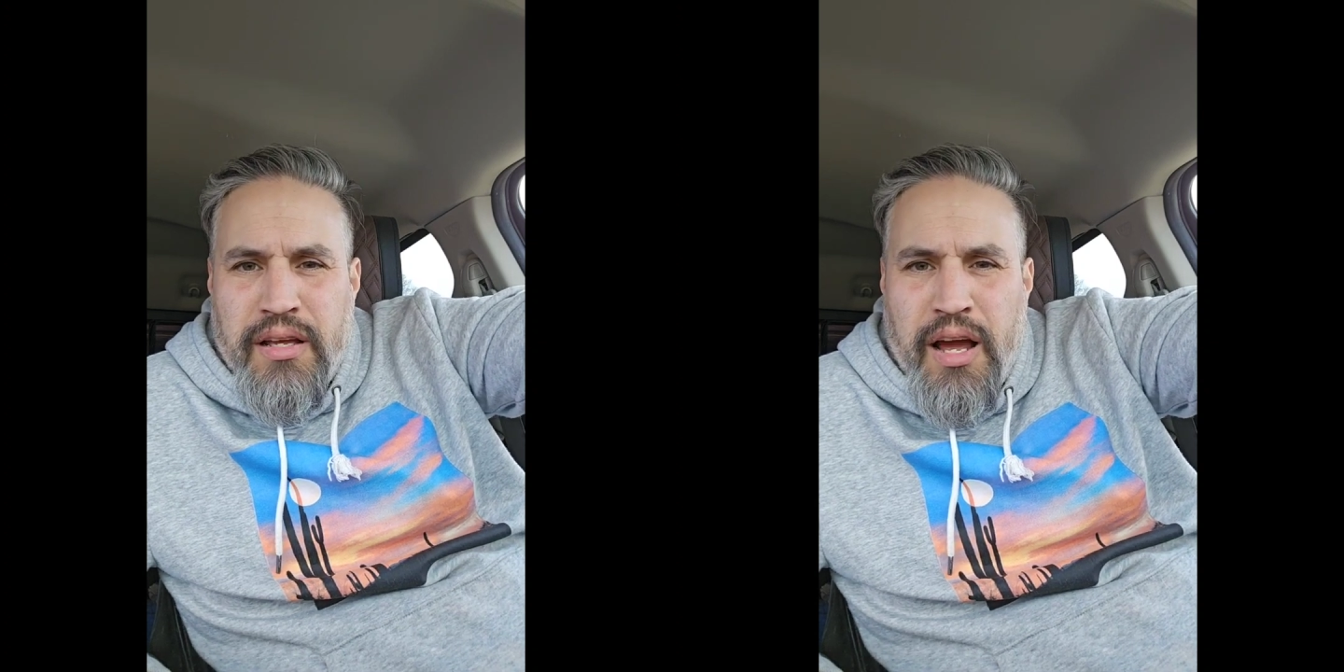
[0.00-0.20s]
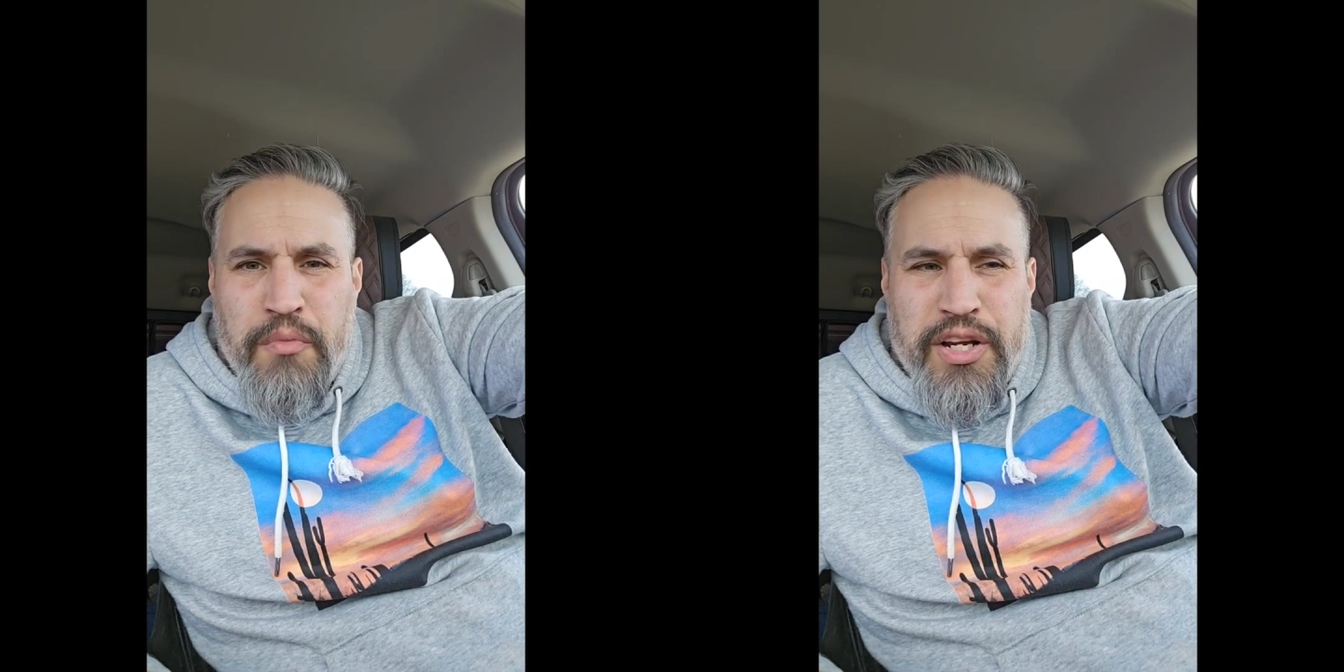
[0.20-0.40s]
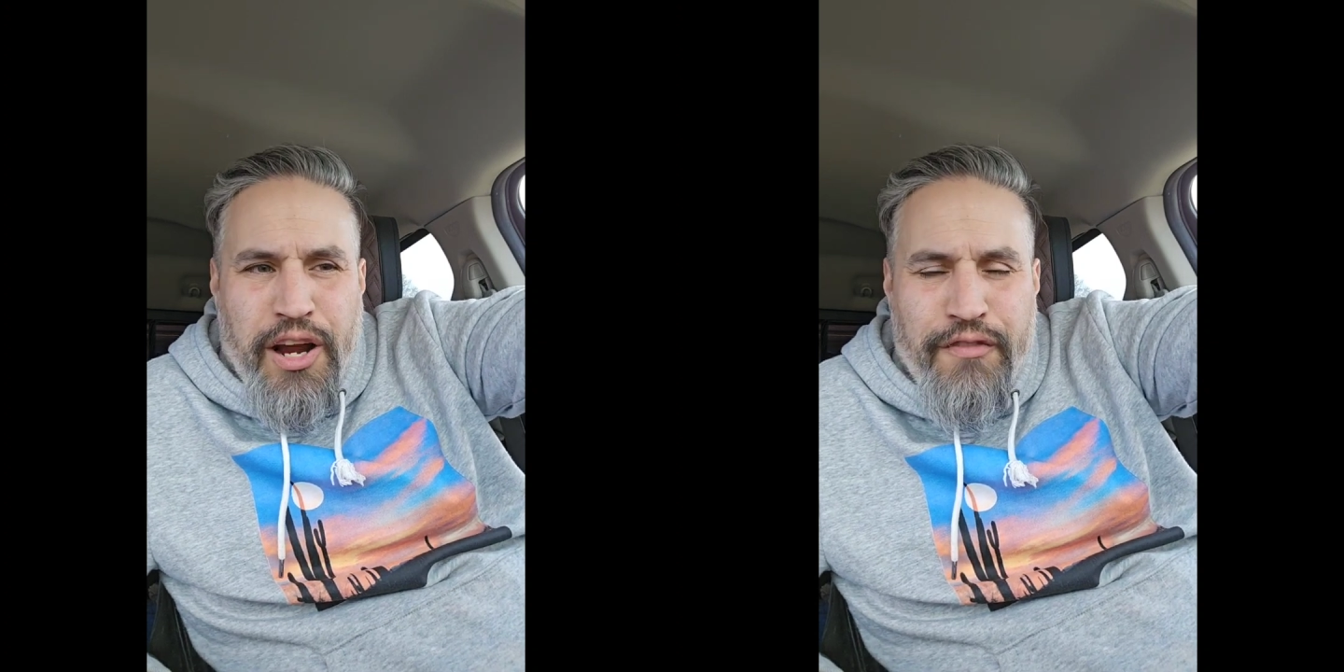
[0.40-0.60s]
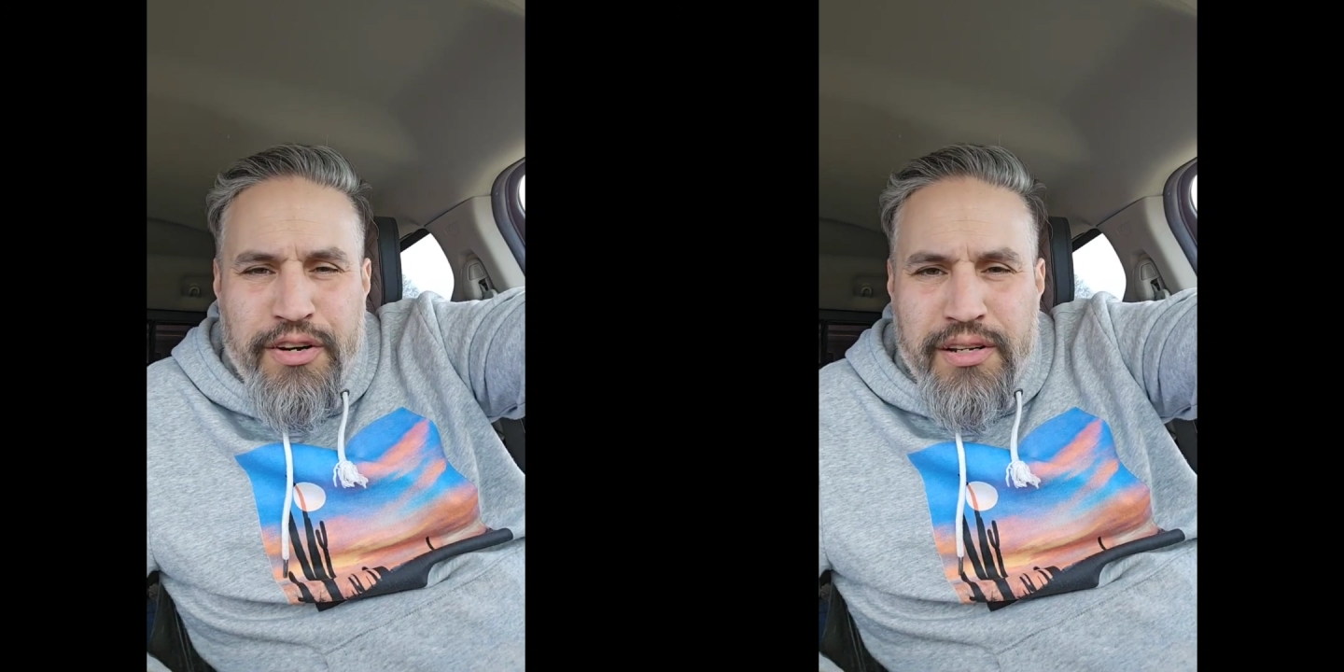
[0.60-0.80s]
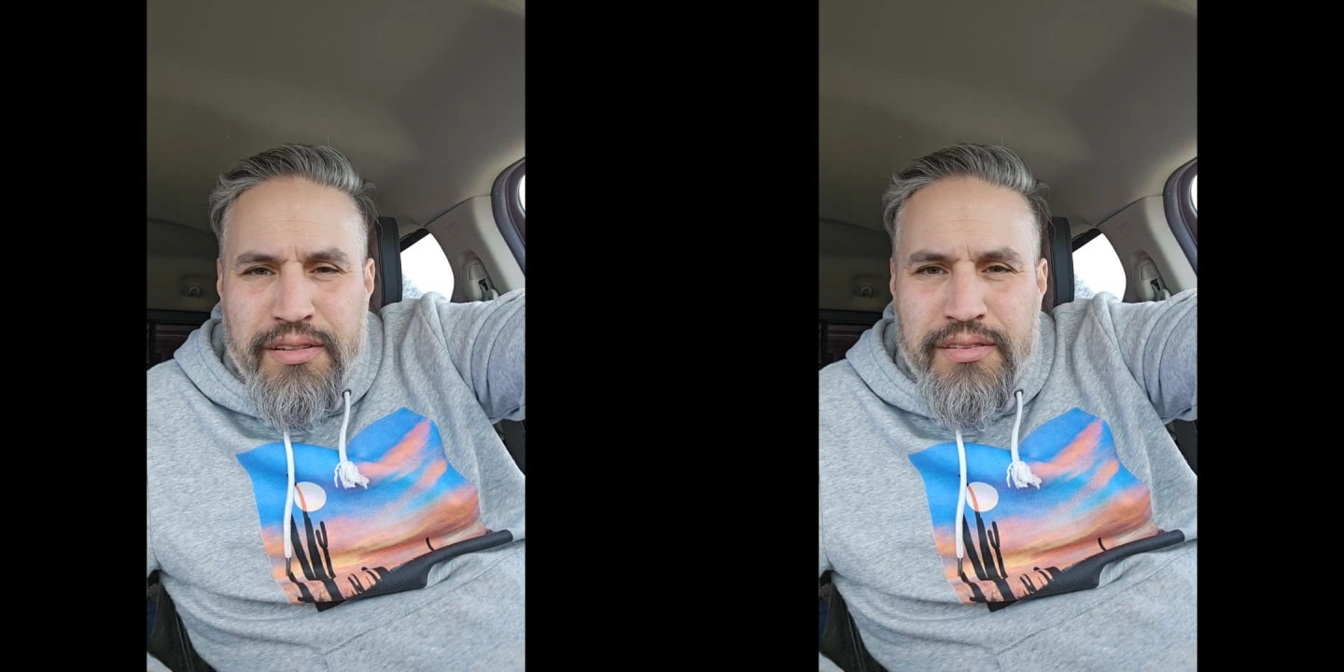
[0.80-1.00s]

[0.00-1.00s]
I'm recovered.